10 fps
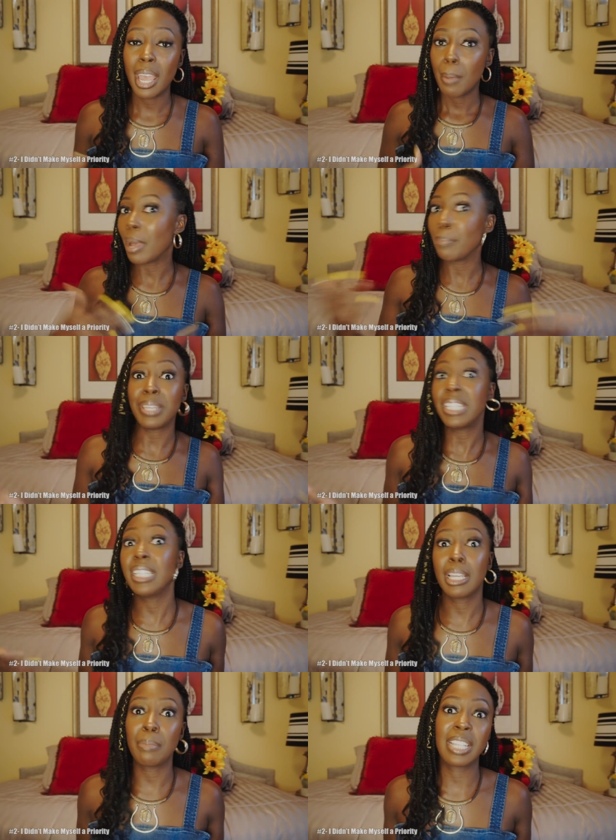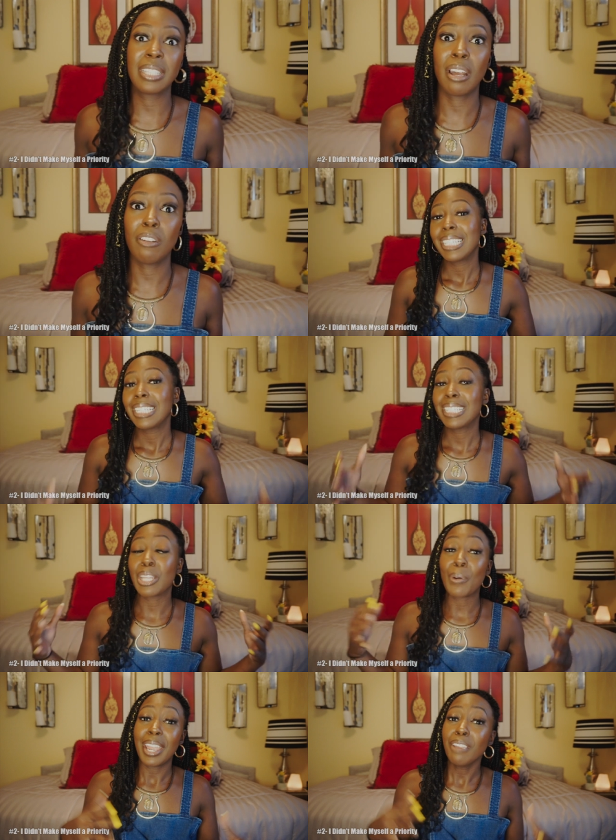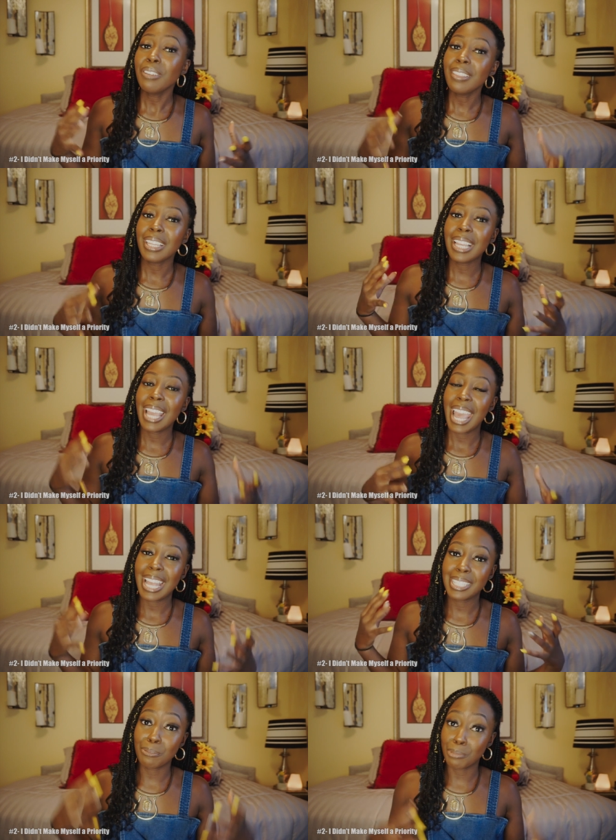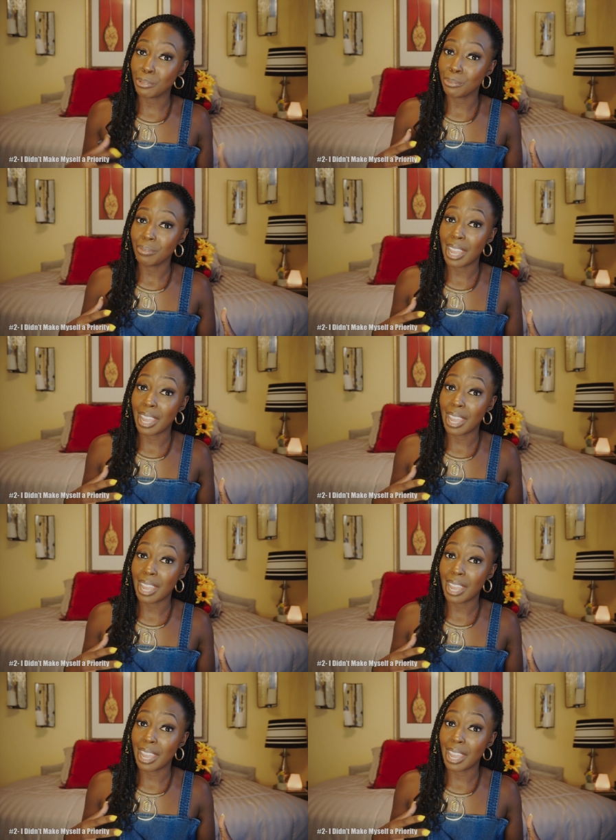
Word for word: by busying myself. So everything has a root.